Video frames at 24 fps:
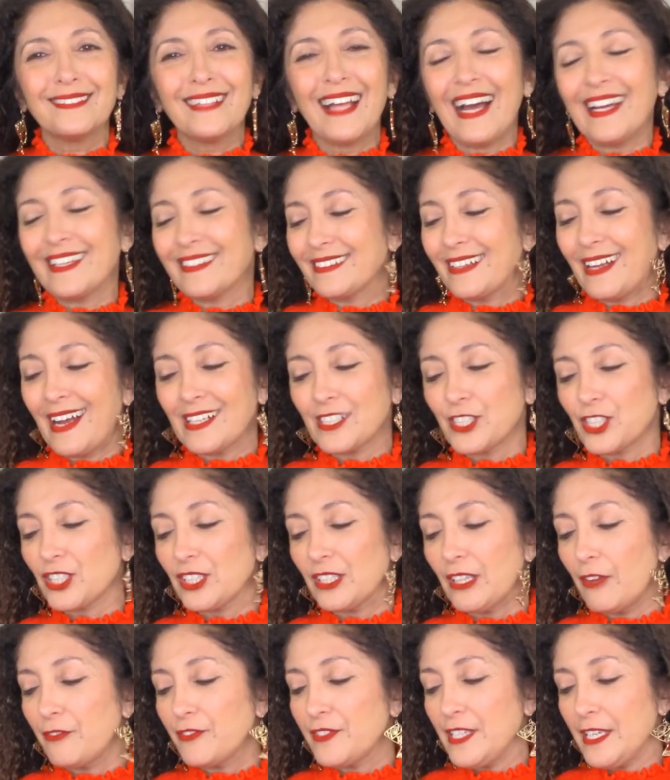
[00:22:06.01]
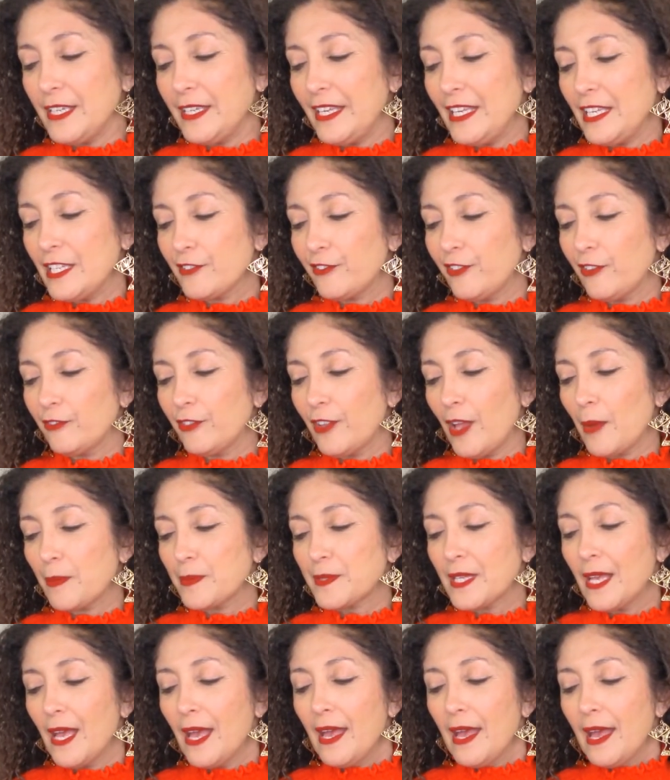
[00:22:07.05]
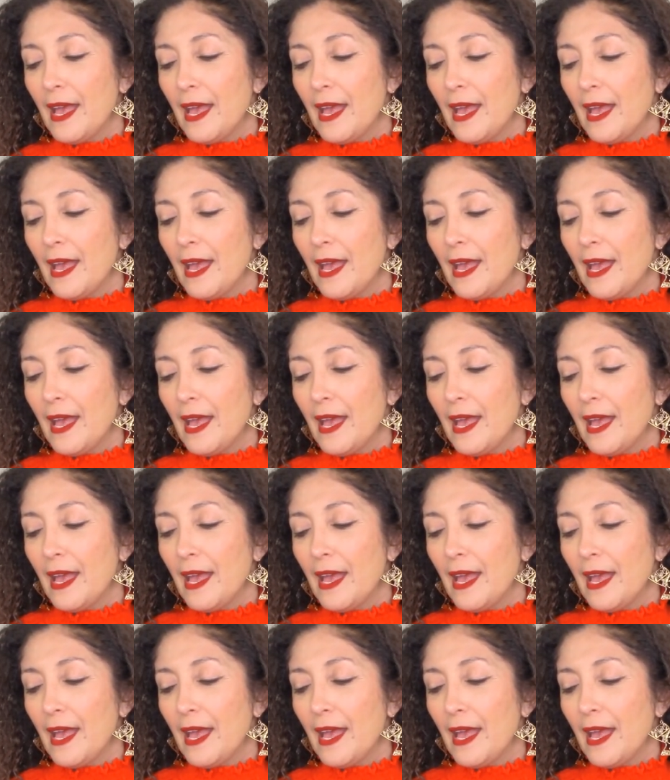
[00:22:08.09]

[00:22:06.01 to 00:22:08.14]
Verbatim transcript: I don't know, I just love Tkees flip-flops.